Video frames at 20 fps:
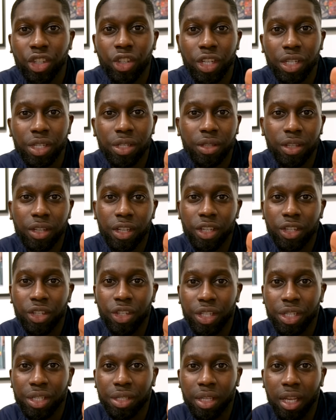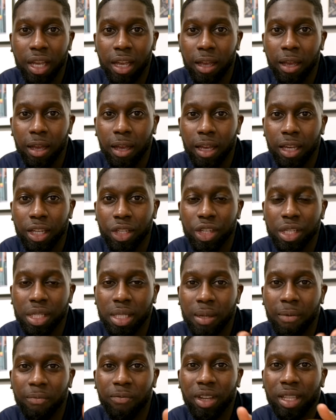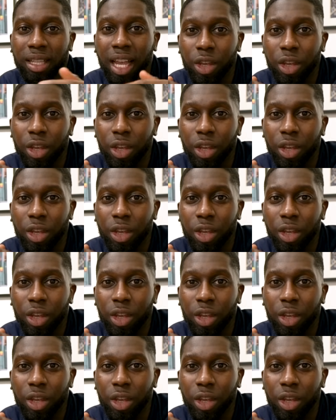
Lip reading: something